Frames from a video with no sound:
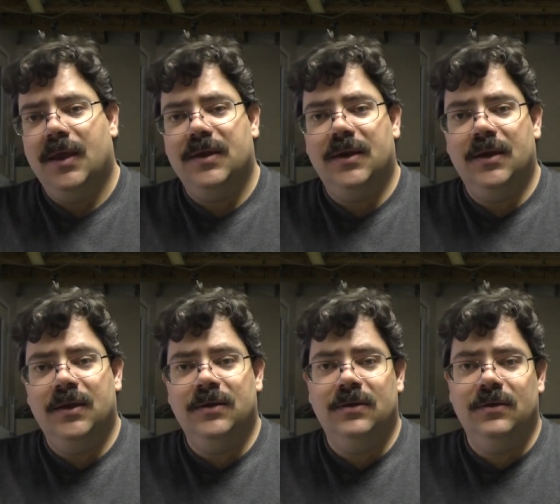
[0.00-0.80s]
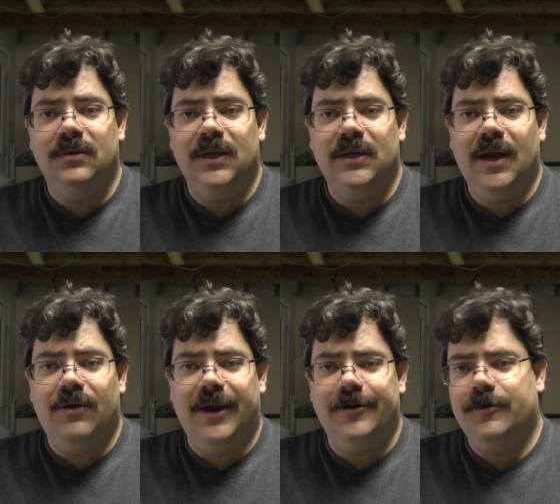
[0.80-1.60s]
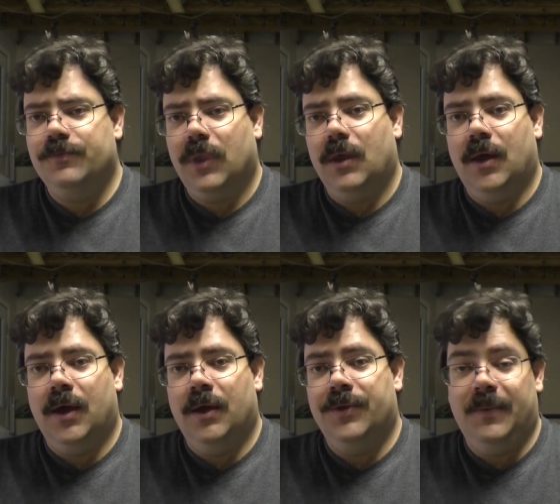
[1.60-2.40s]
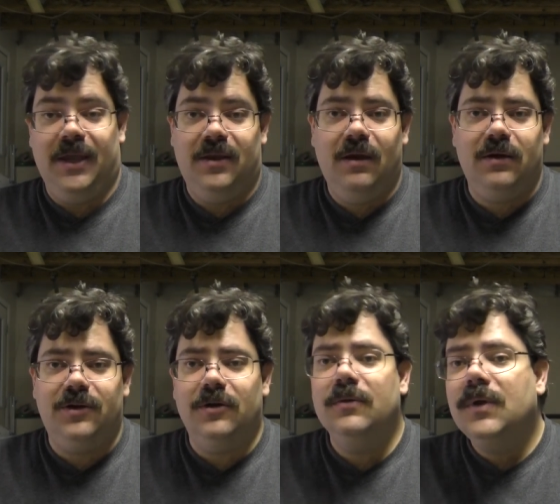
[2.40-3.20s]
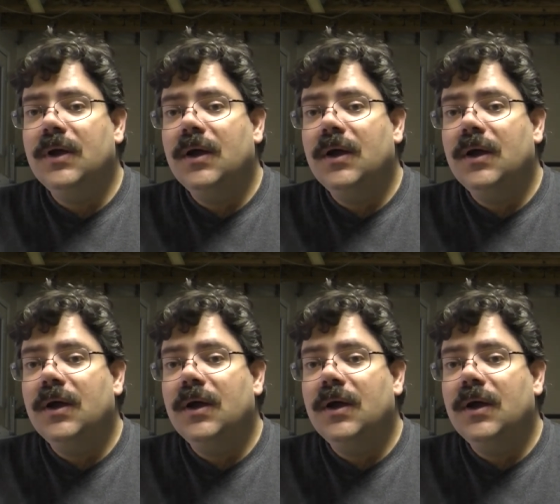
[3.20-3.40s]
the the narrator, uh, the main character,